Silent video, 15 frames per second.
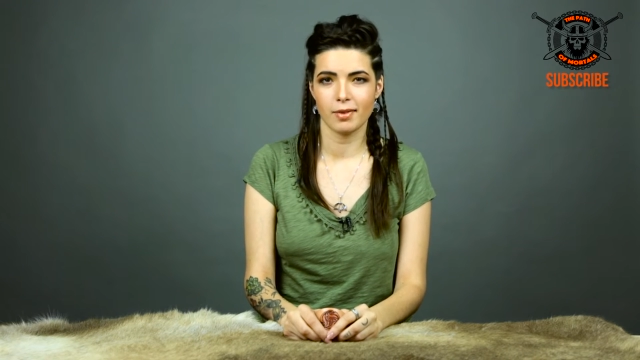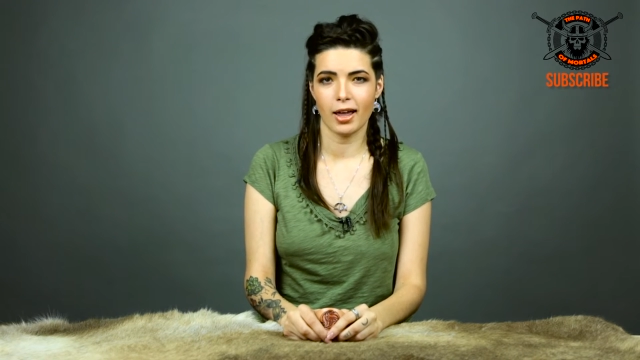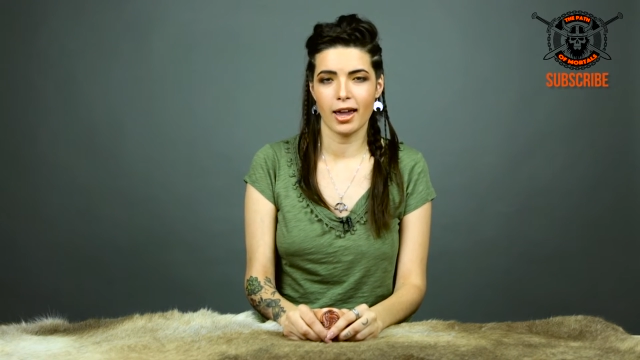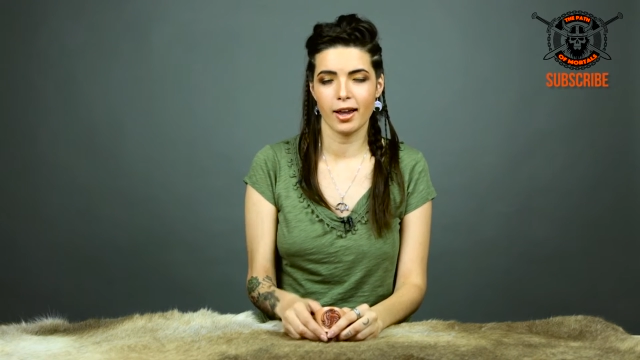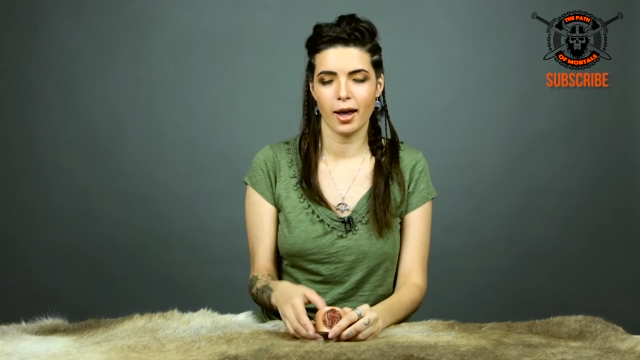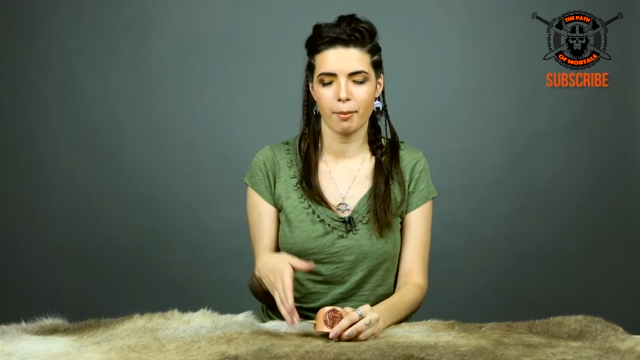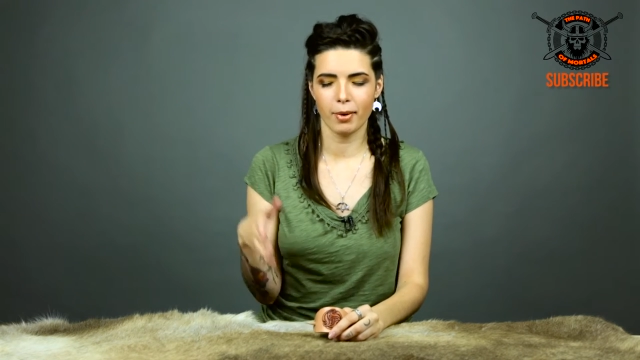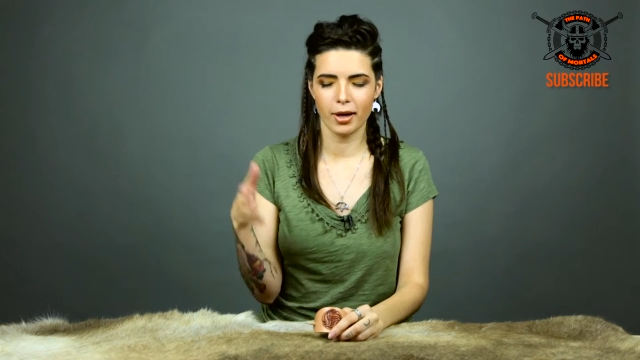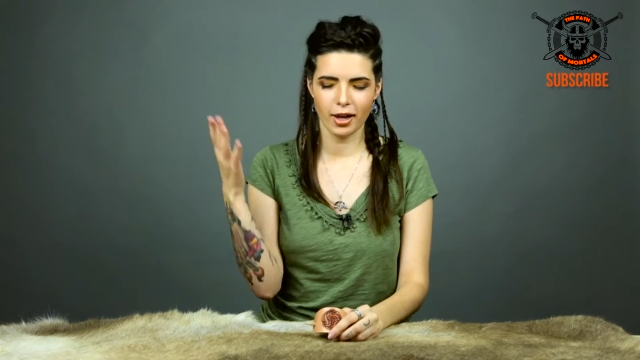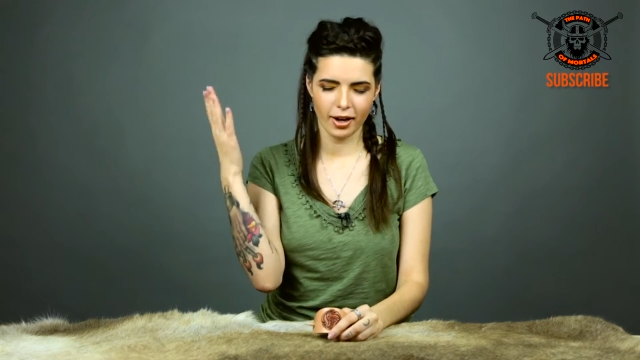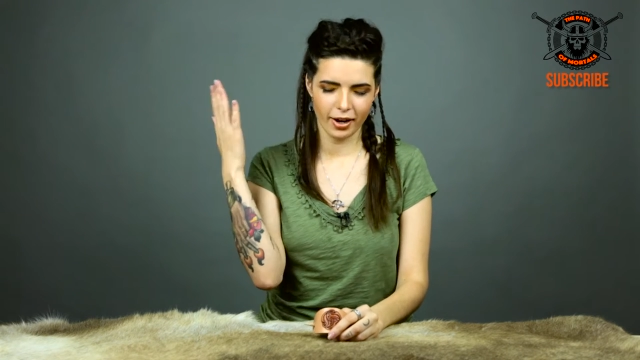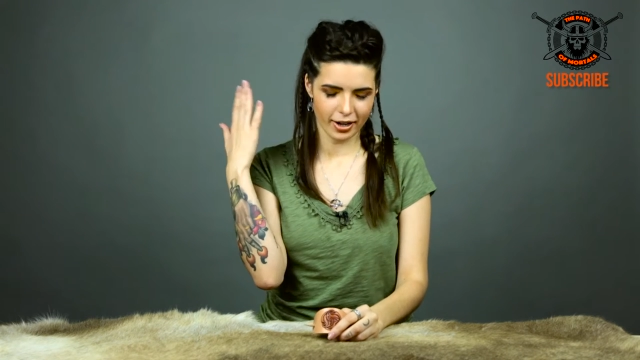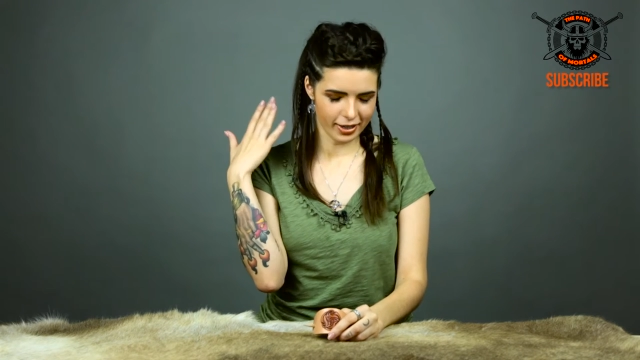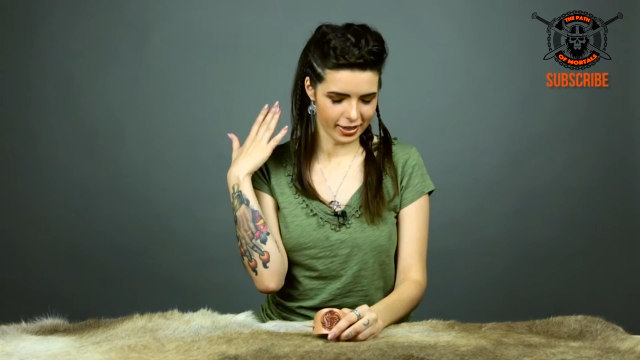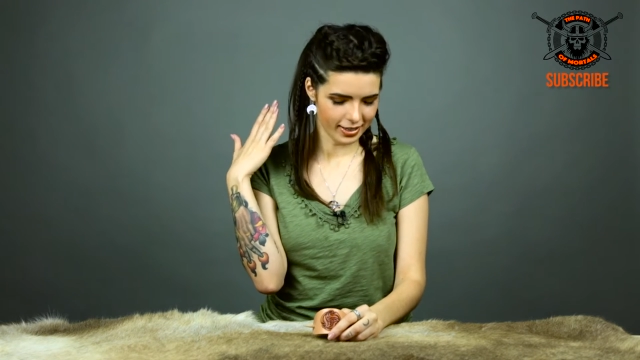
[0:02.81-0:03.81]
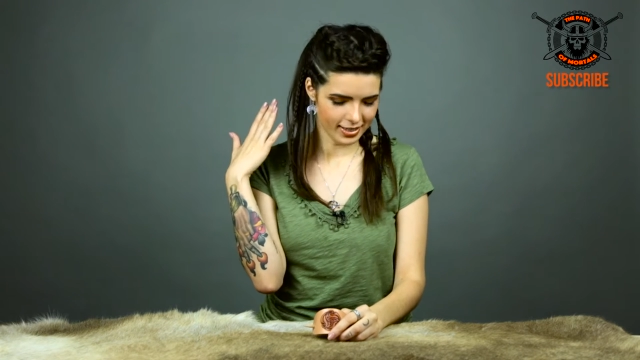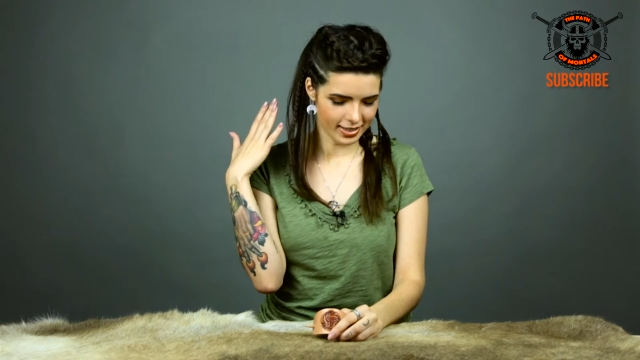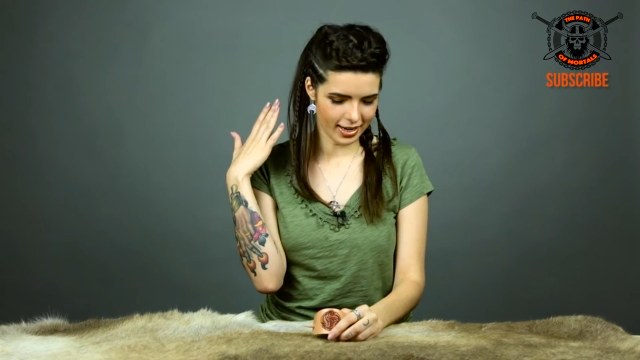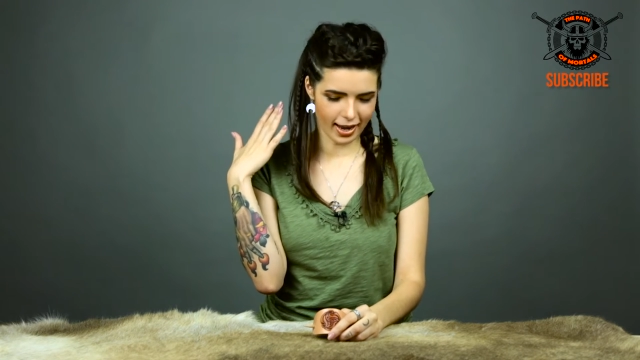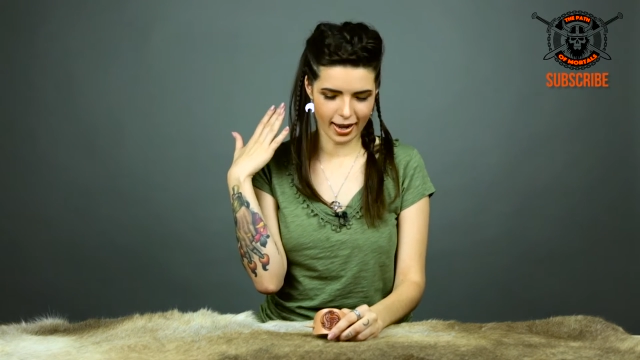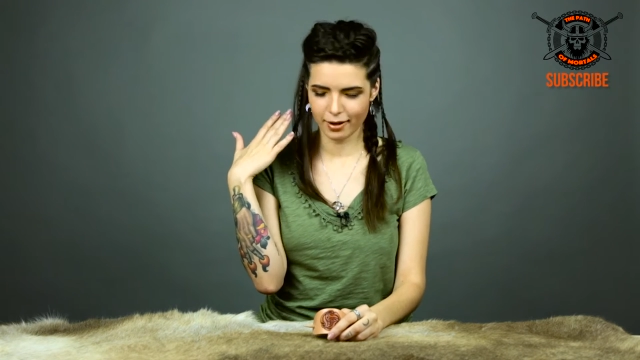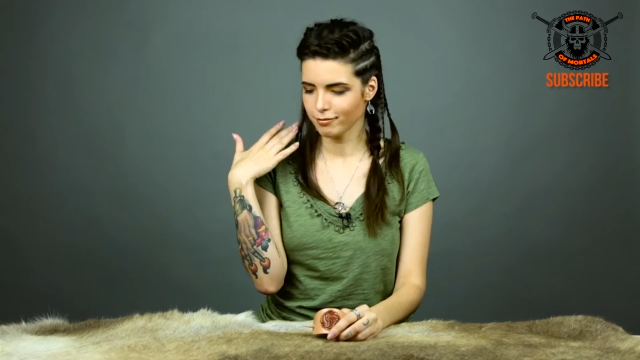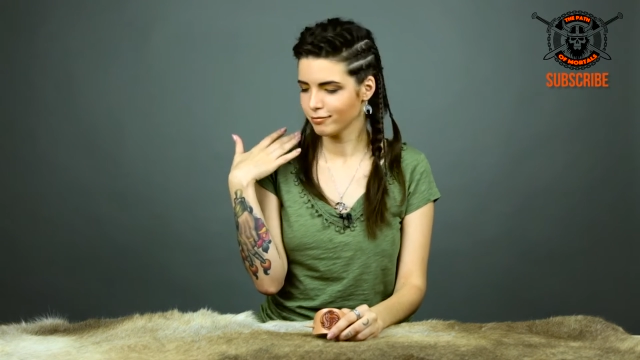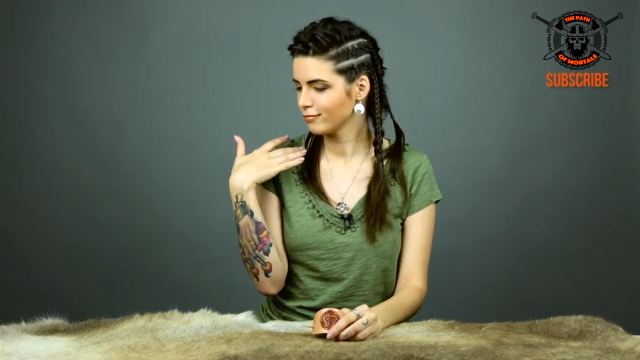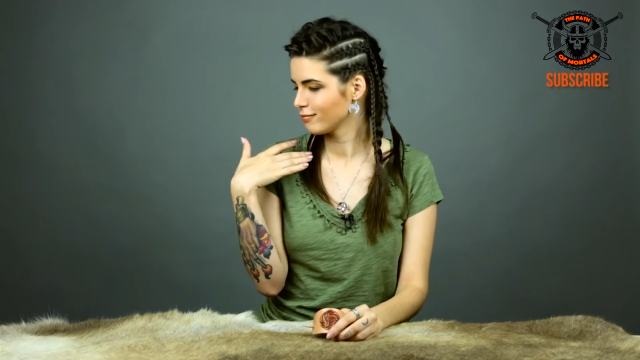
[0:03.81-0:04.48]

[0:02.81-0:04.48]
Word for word: I got my hair did today.